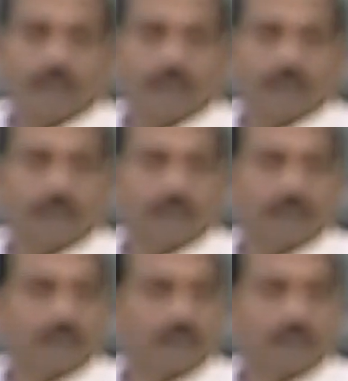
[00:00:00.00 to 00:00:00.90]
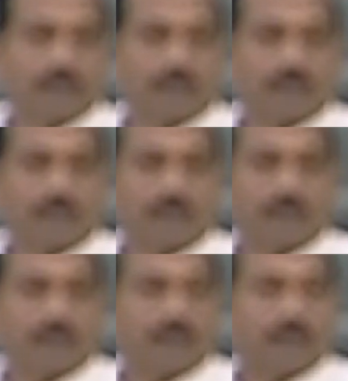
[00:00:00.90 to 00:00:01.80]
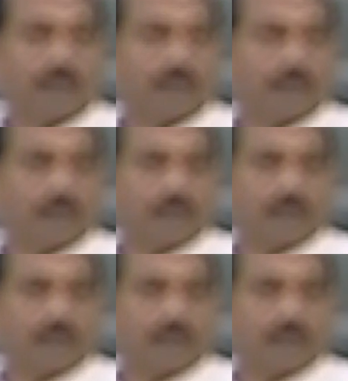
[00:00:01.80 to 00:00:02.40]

The person shown says nothing.